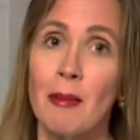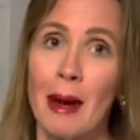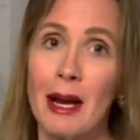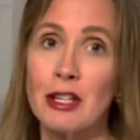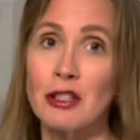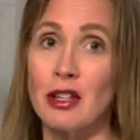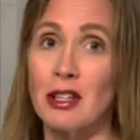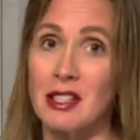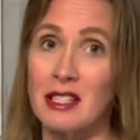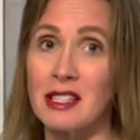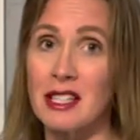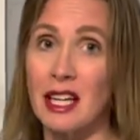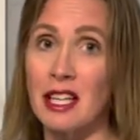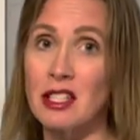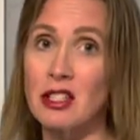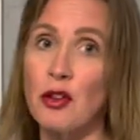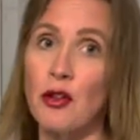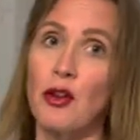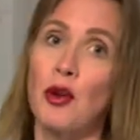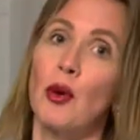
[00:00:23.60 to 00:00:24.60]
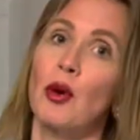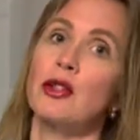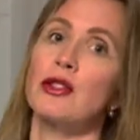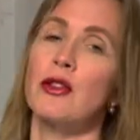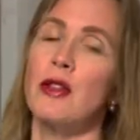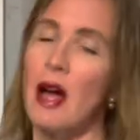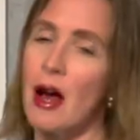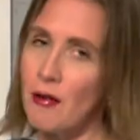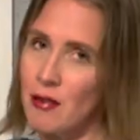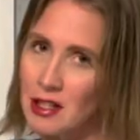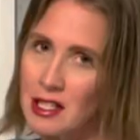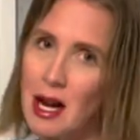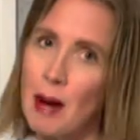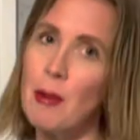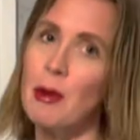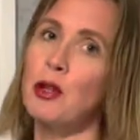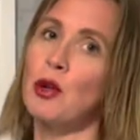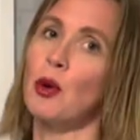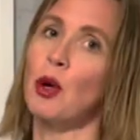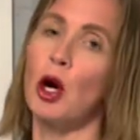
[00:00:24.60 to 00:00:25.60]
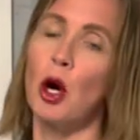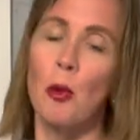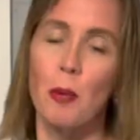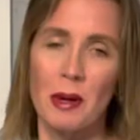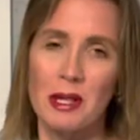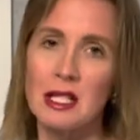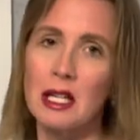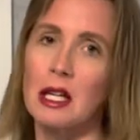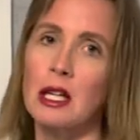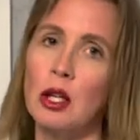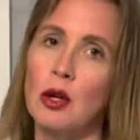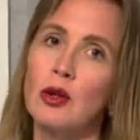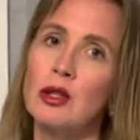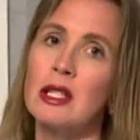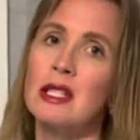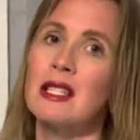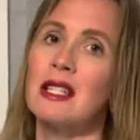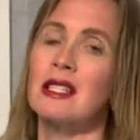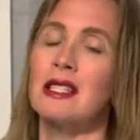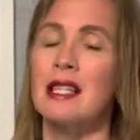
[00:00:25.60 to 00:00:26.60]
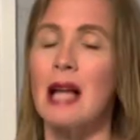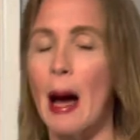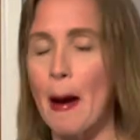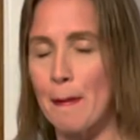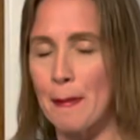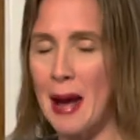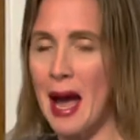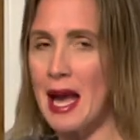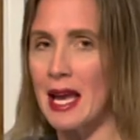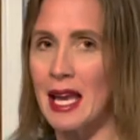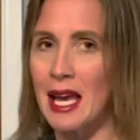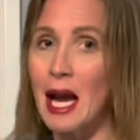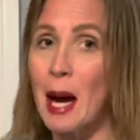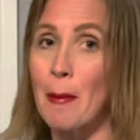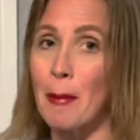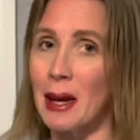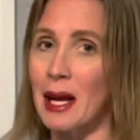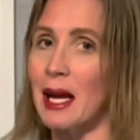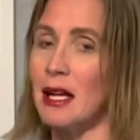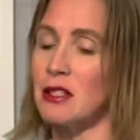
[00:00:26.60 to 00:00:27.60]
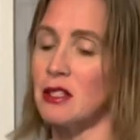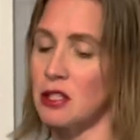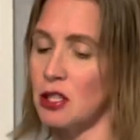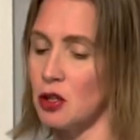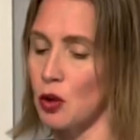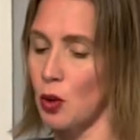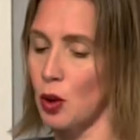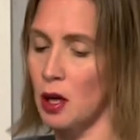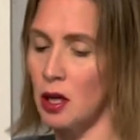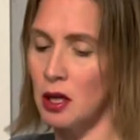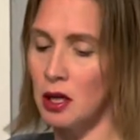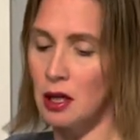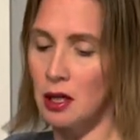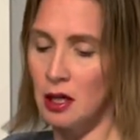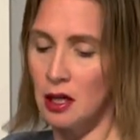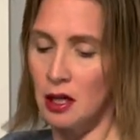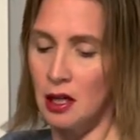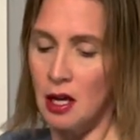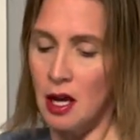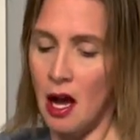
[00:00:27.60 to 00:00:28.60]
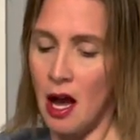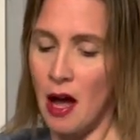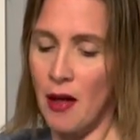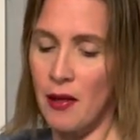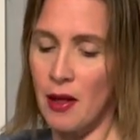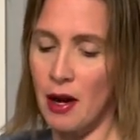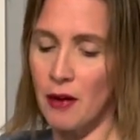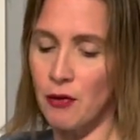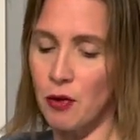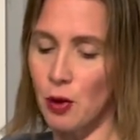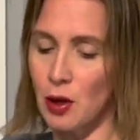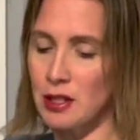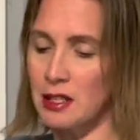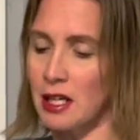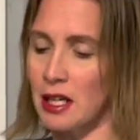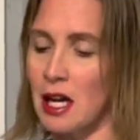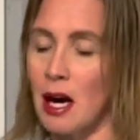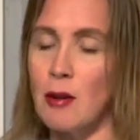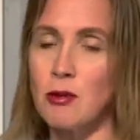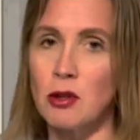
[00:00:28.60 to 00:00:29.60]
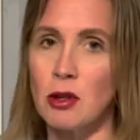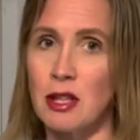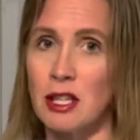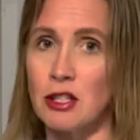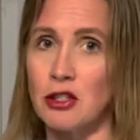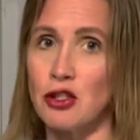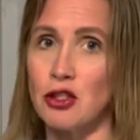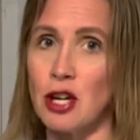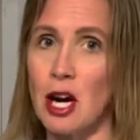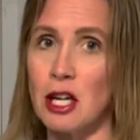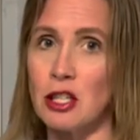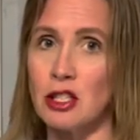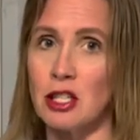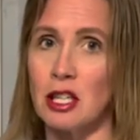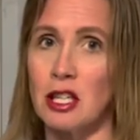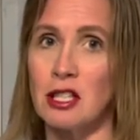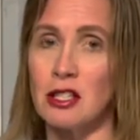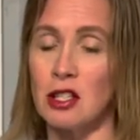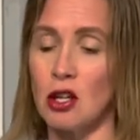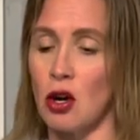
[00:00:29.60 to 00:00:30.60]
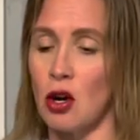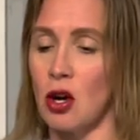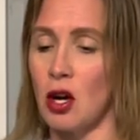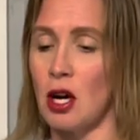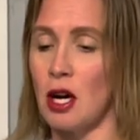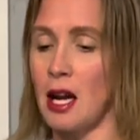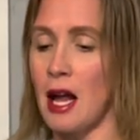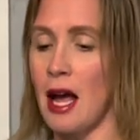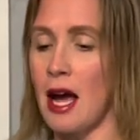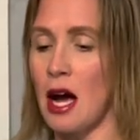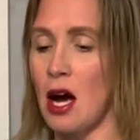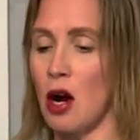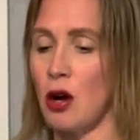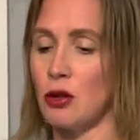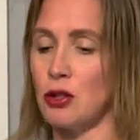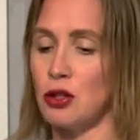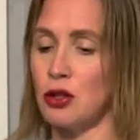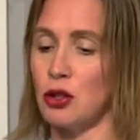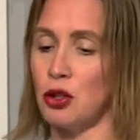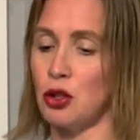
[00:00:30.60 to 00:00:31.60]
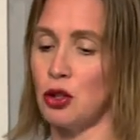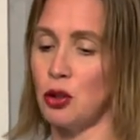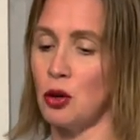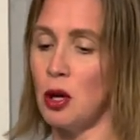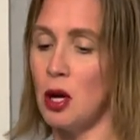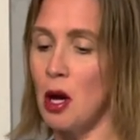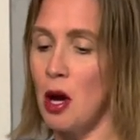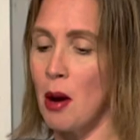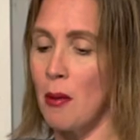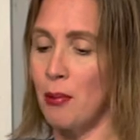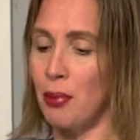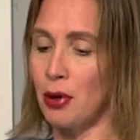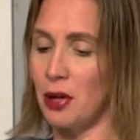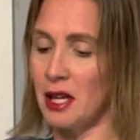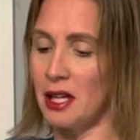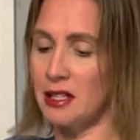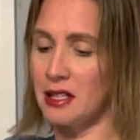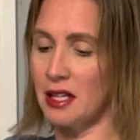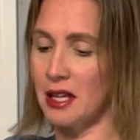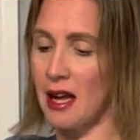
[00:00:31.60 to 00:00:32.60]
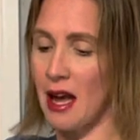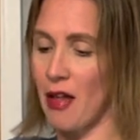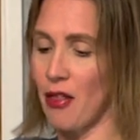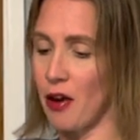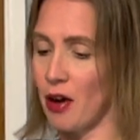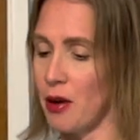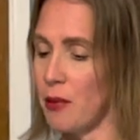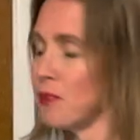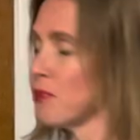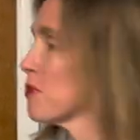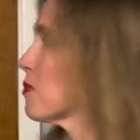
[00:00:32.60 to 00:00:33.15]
make sure it sticks to the door so that every time the door opens and closes, it's not banging up against the door. And then of course it comes with instructions on how to put it together.